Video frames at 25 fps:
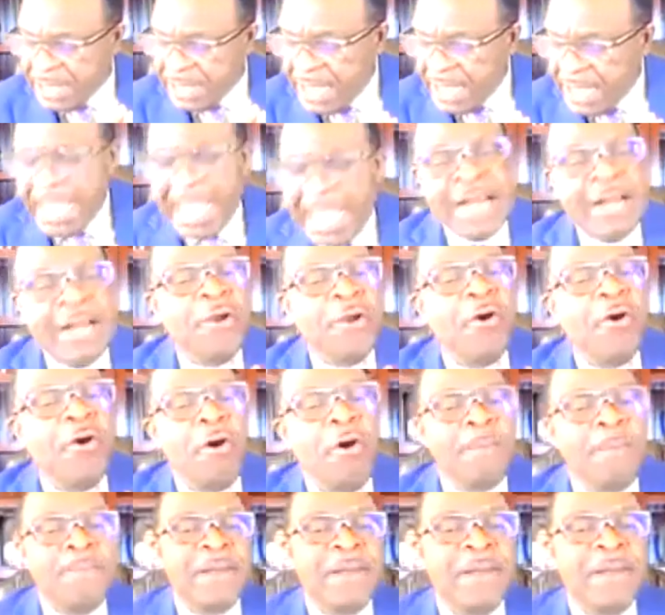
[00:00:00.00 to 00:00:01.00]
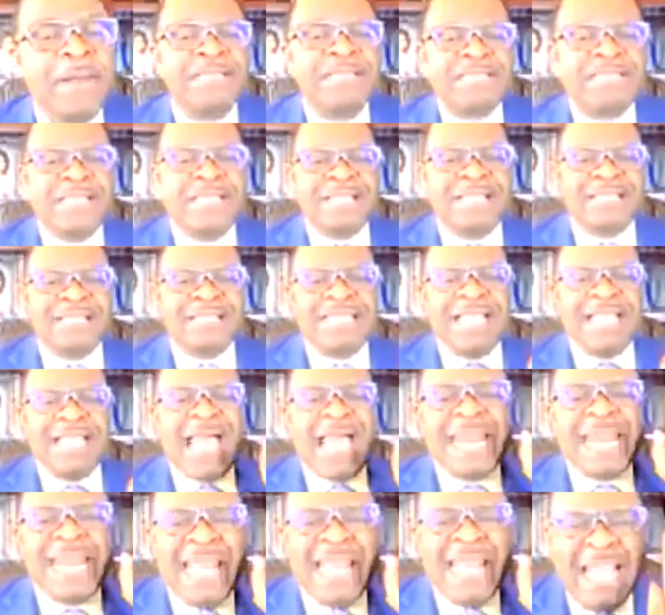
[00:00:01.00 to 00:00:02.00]
and hopelessness
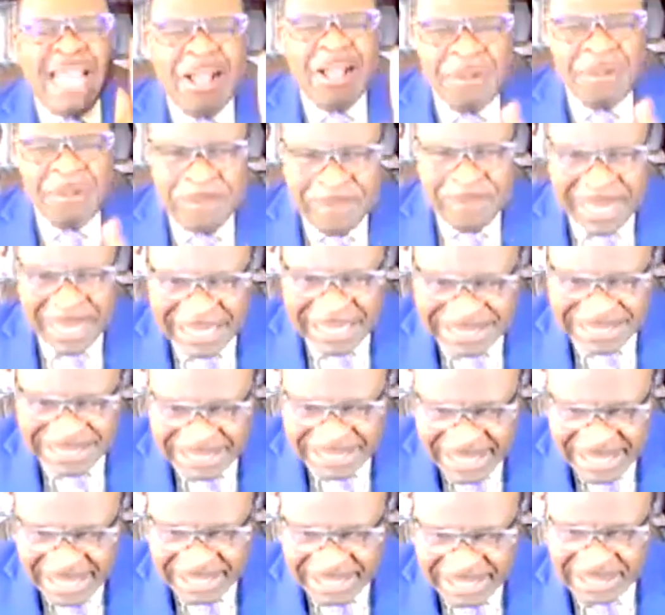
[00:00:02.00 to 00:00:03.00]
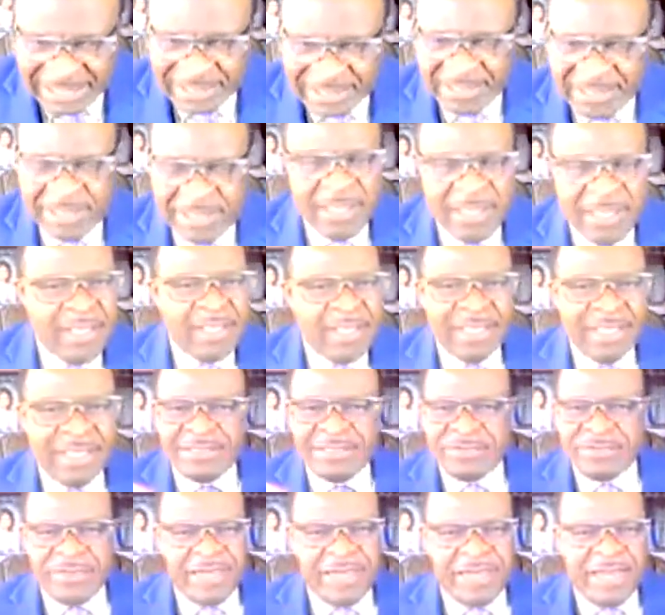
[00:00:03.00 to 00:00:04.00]
and helplessness, there's
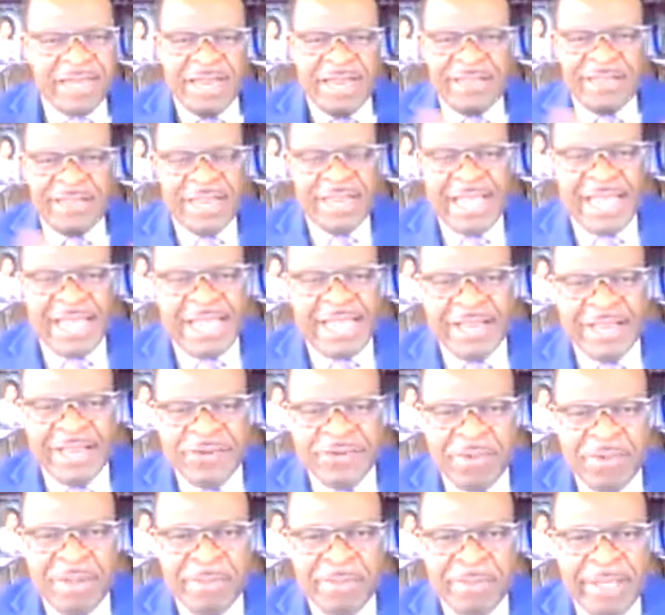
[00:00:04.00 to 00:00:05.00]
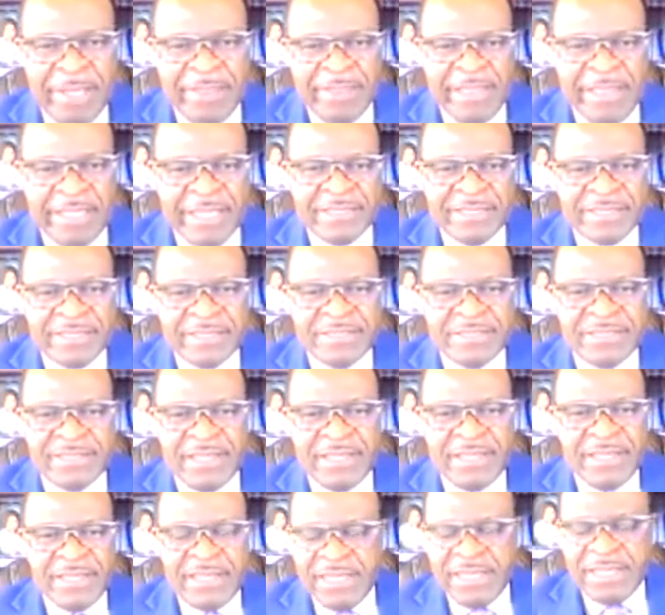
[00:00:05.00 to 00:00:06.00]
really nothing I can do about this.
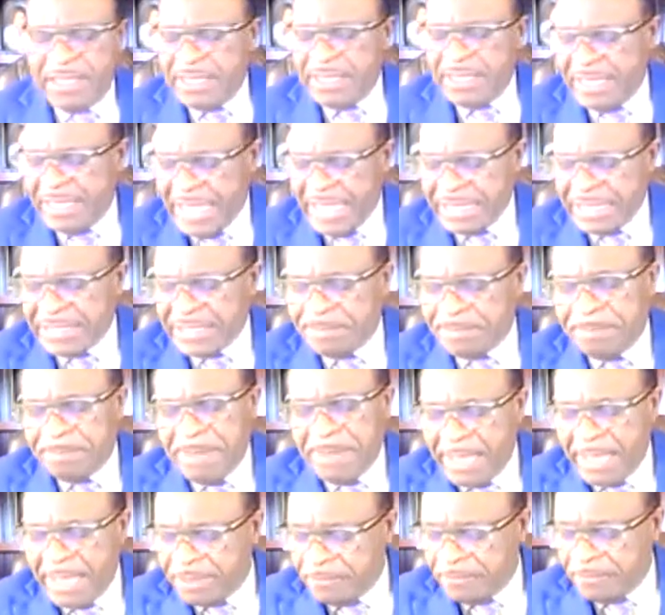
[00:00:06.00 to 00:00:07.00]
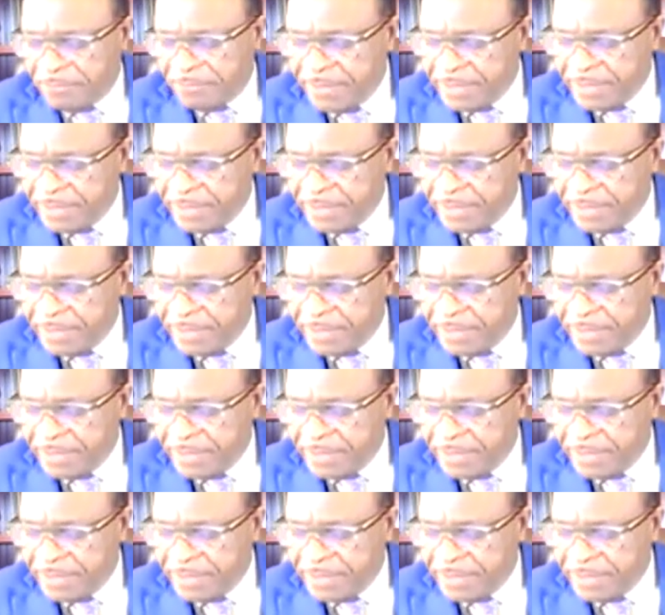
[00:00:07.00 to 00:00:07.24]
That's part of it.